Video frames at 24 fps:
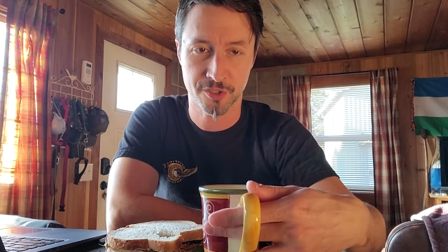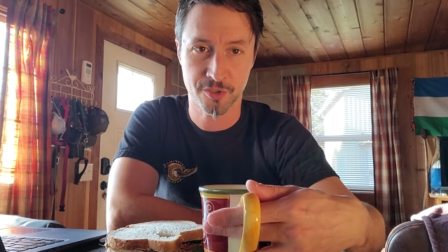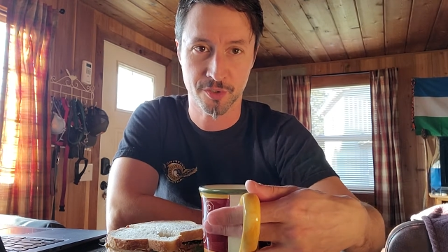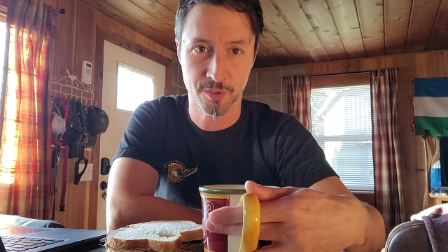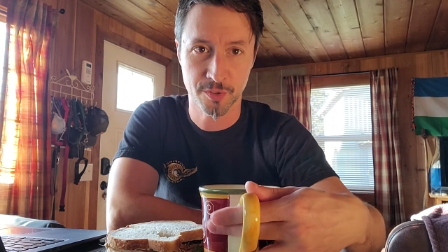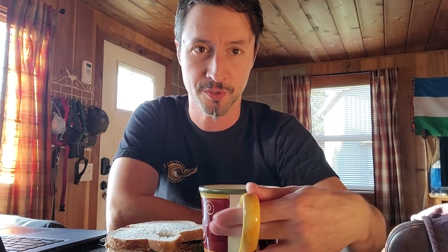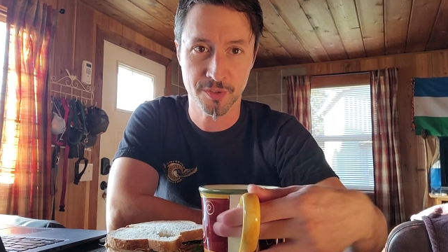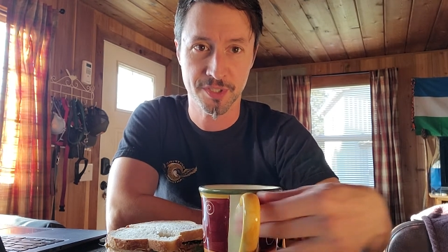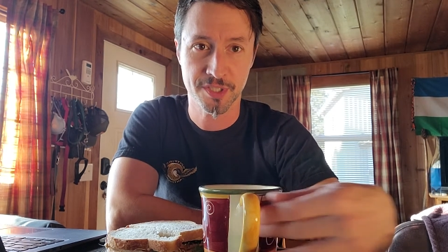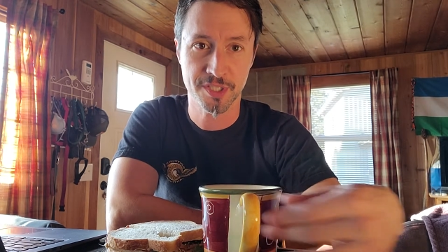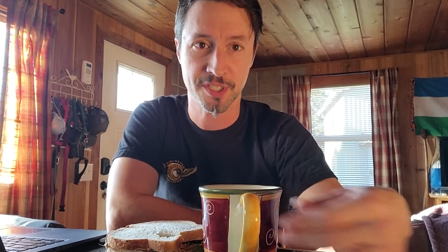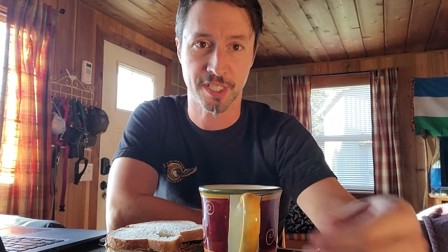
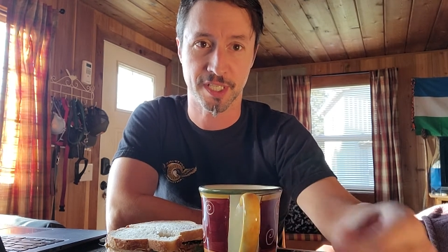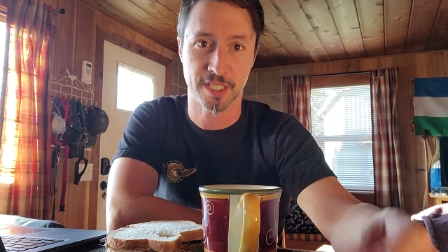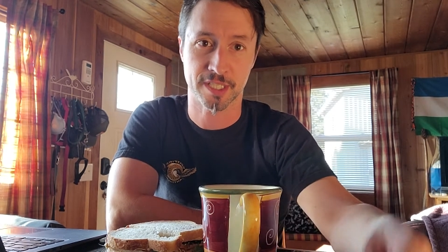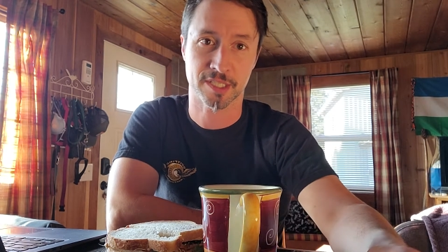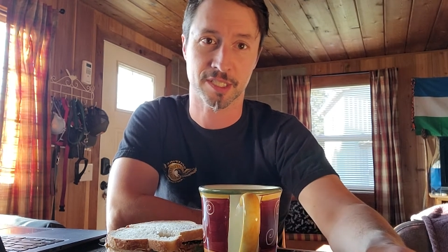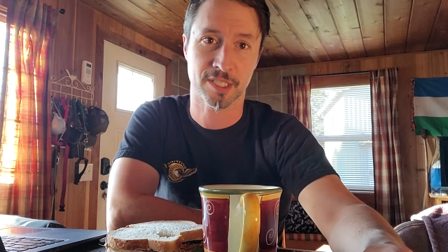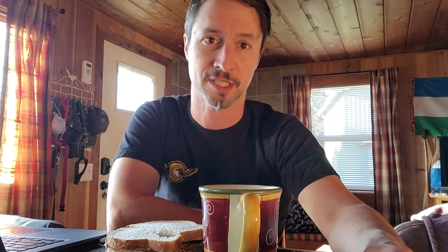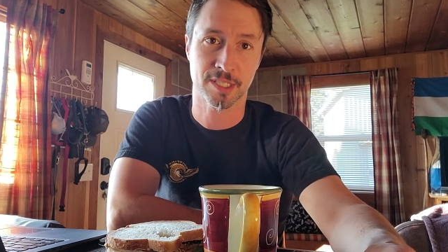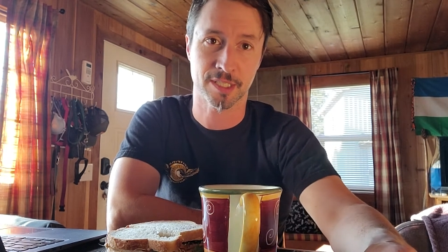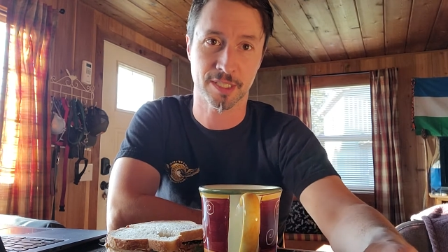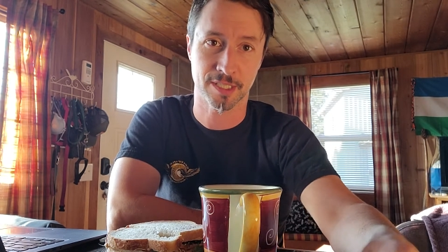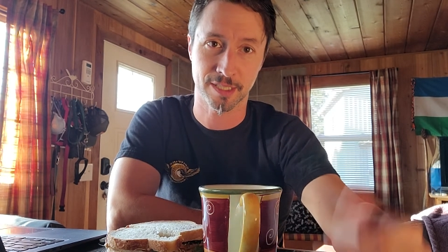Truth
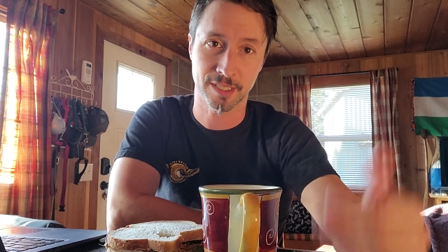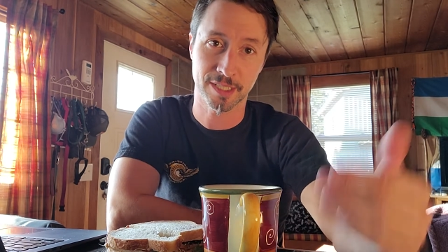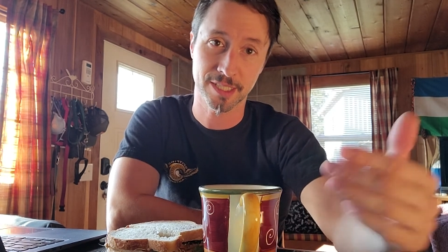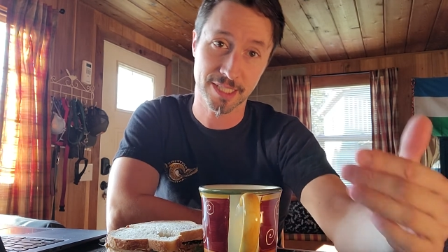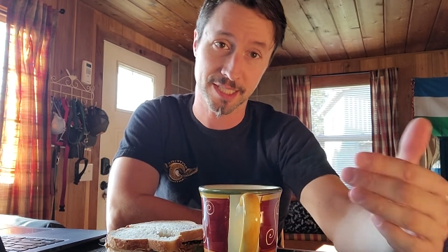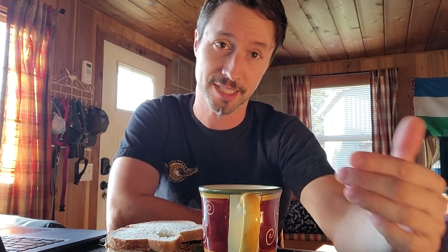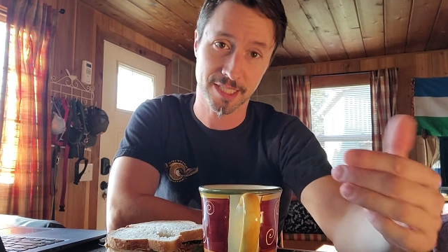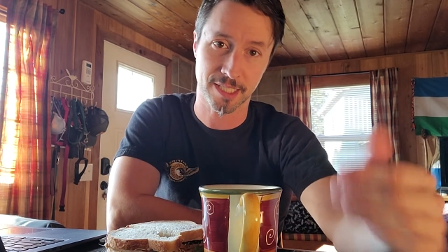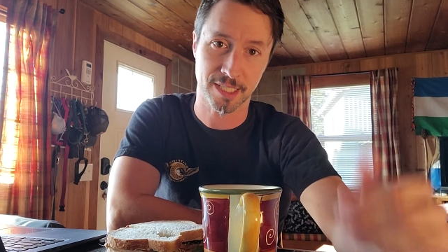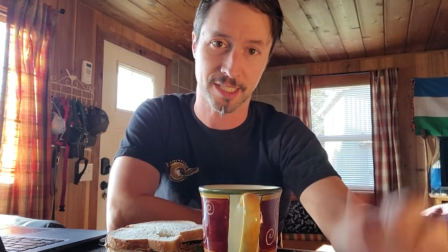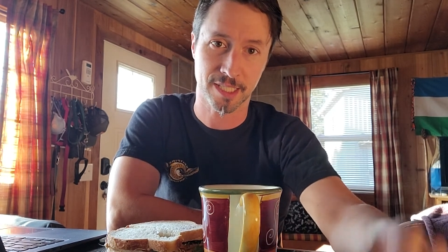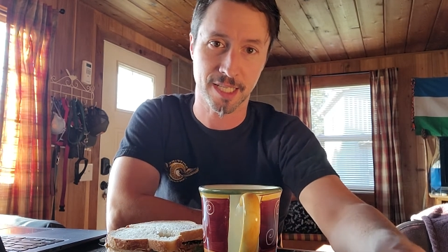sucks. At
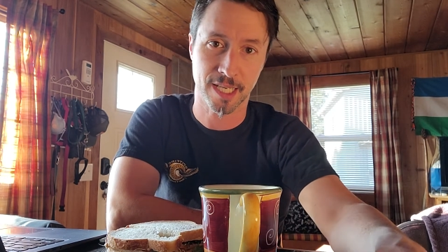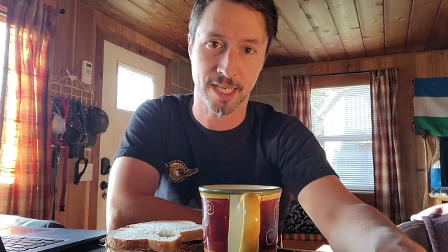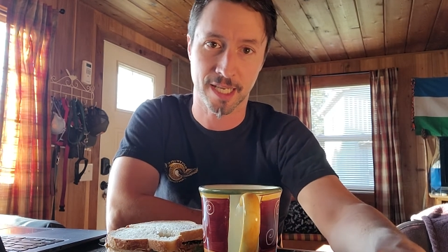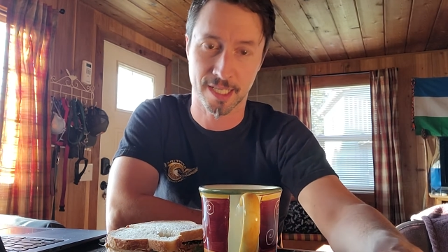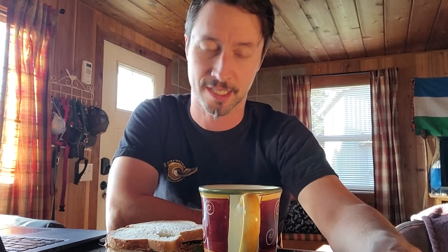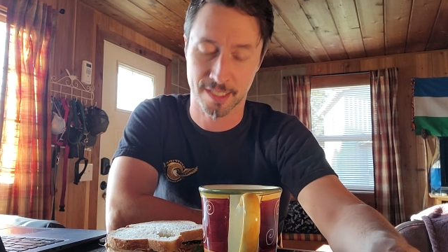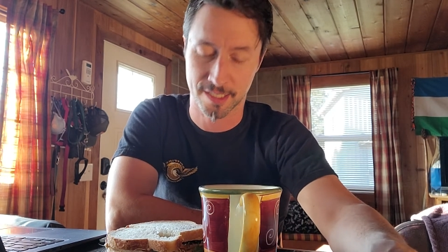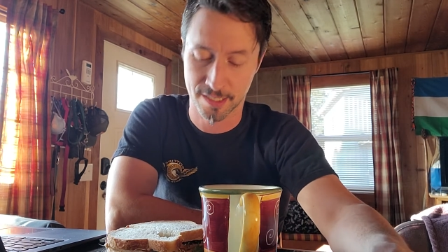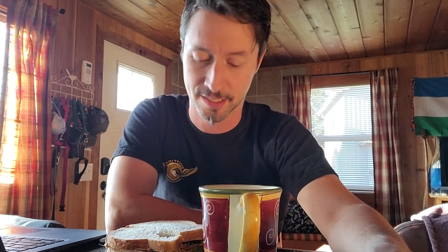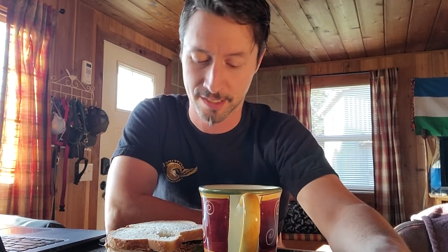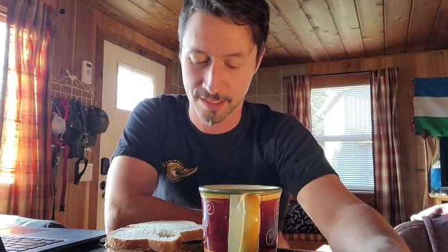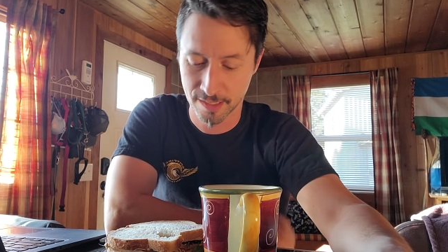least it
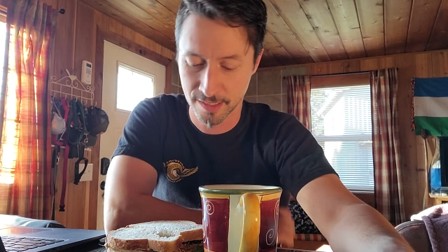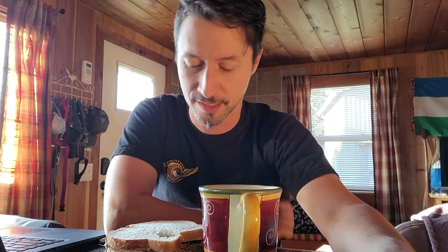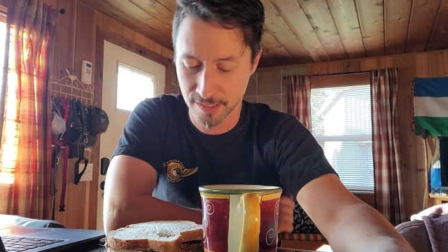can.